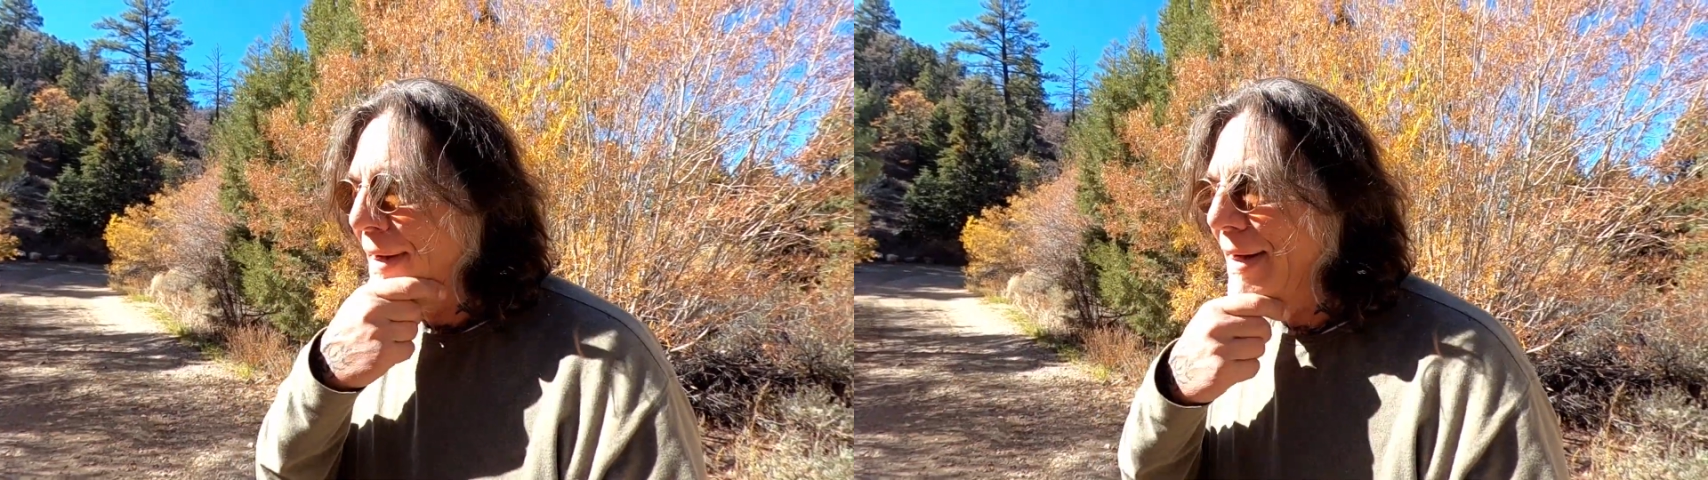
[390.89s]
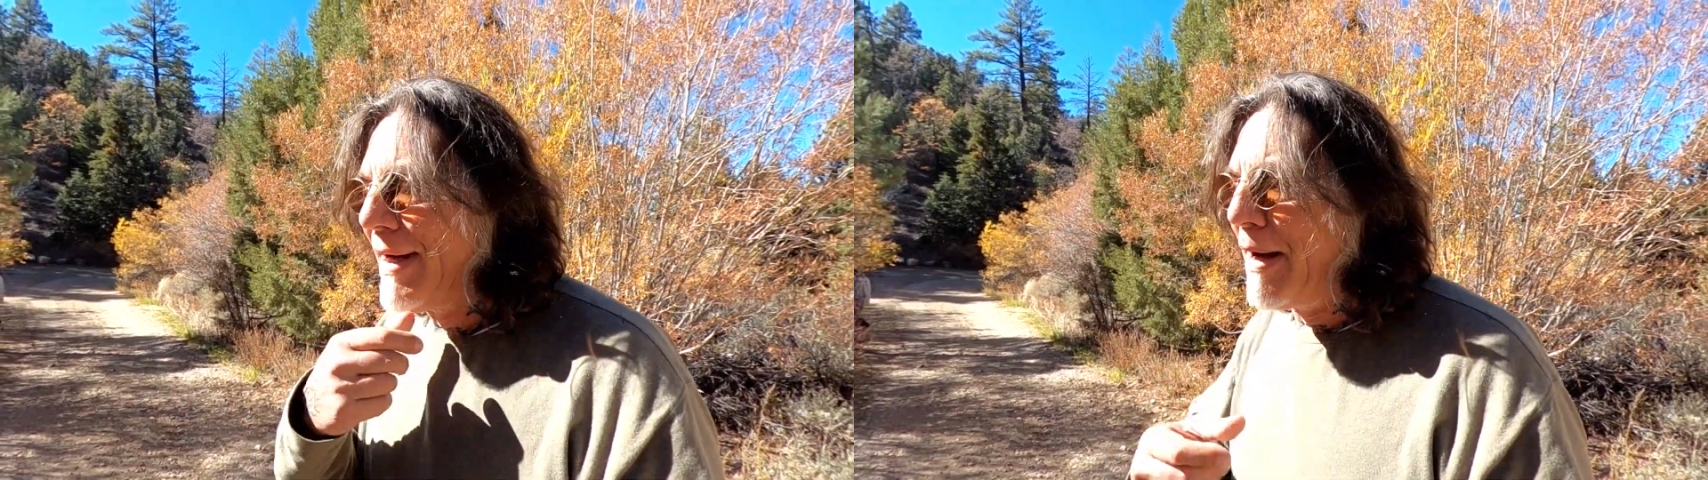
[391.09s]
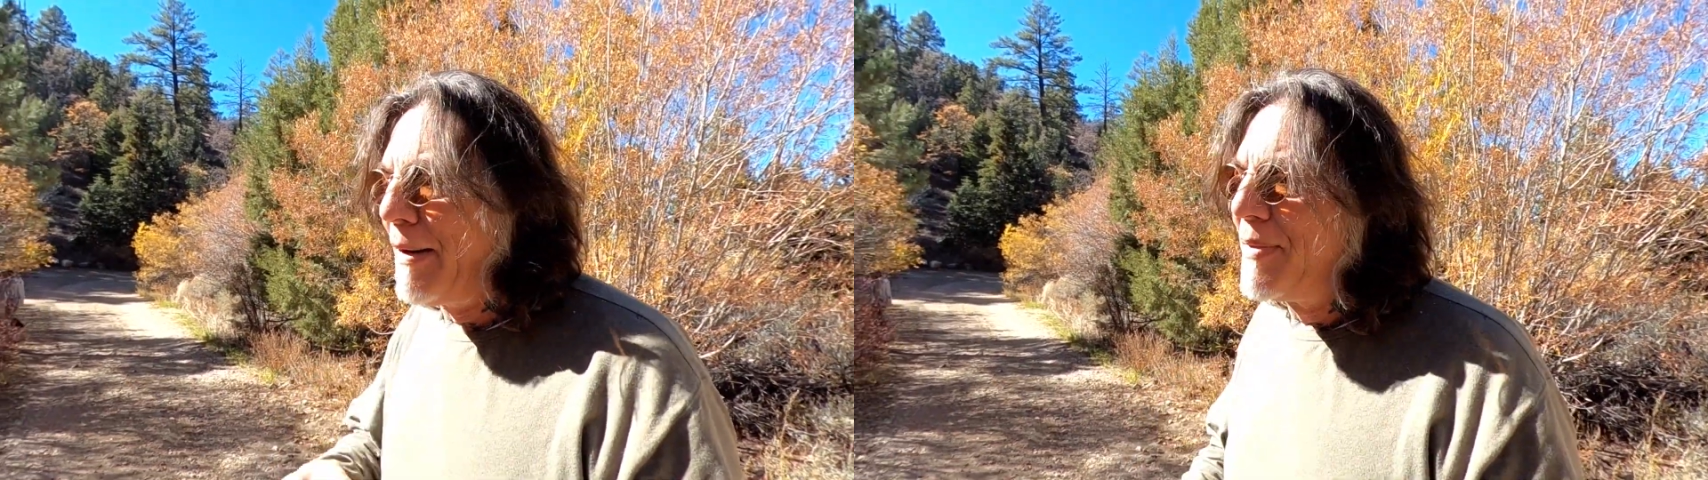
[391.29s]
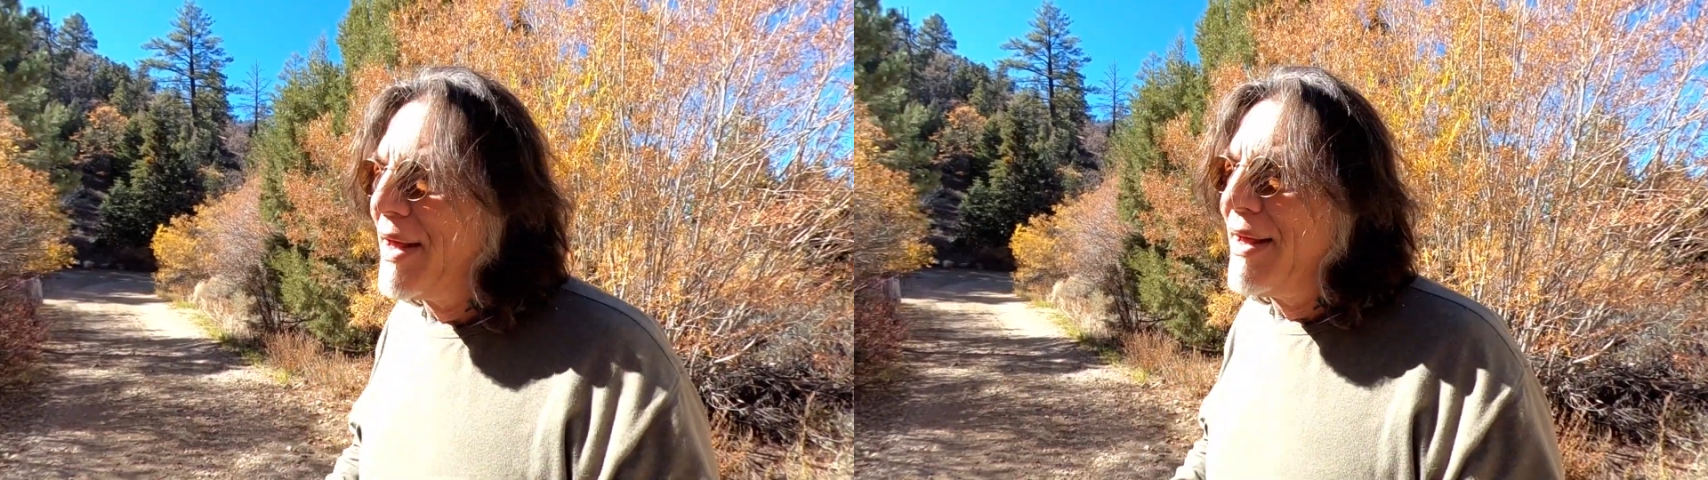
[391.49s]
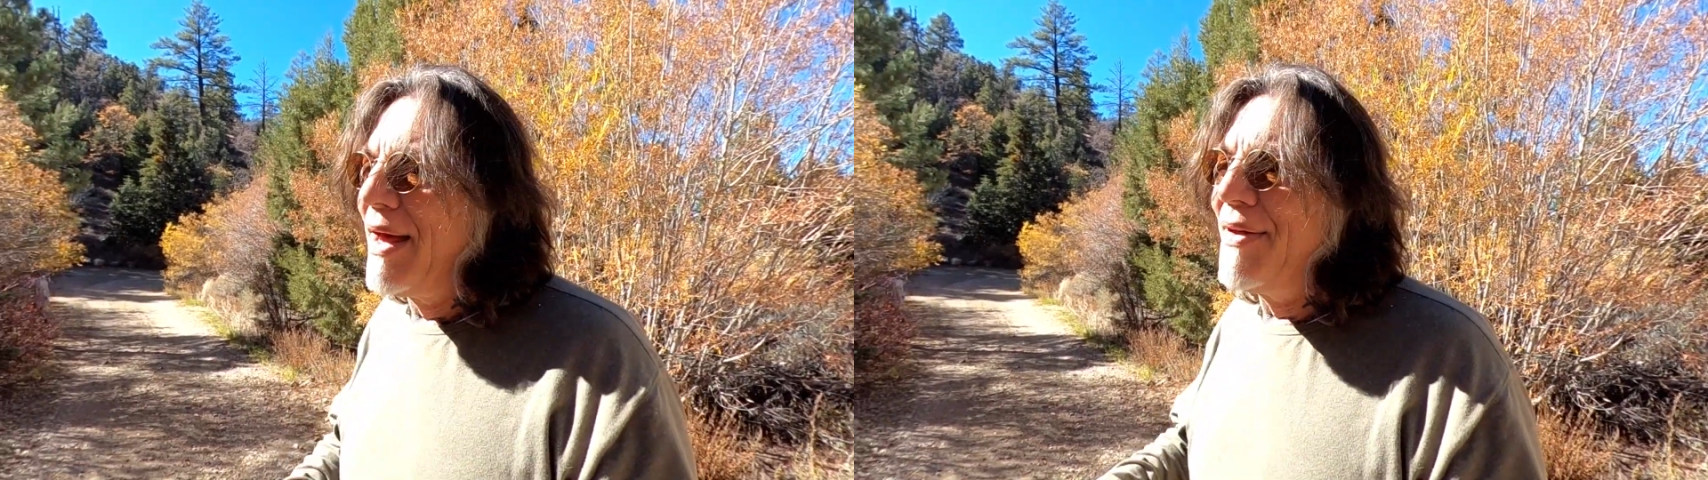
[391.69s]

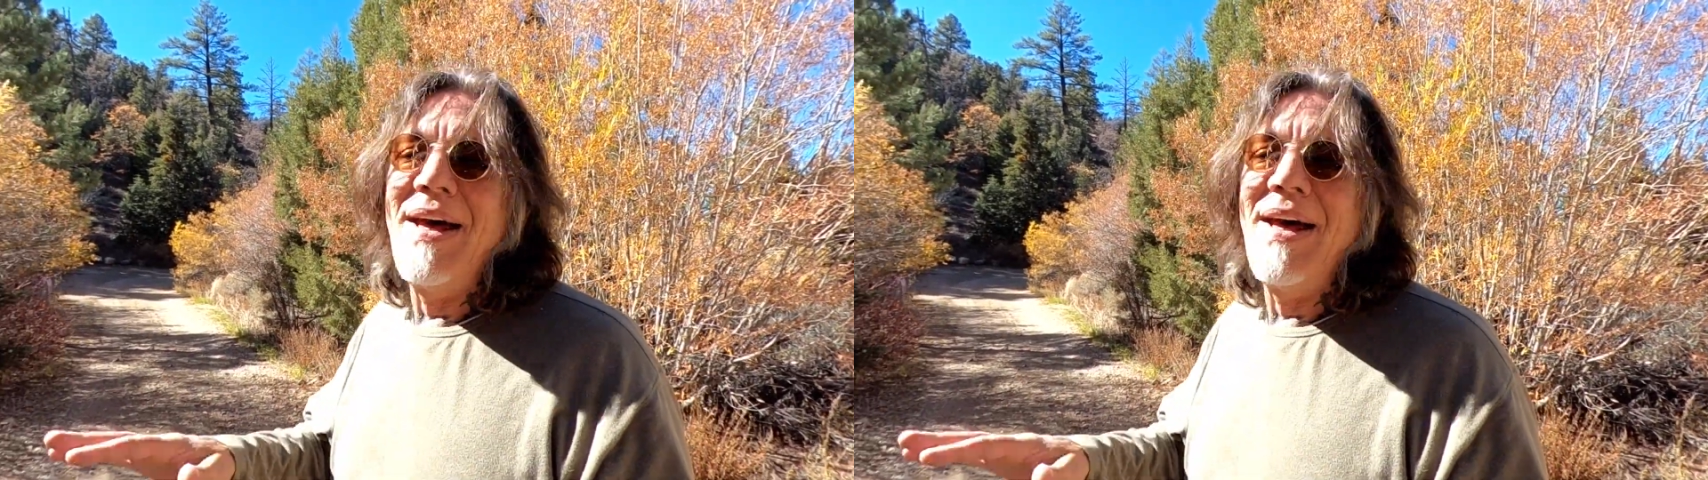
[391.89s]
and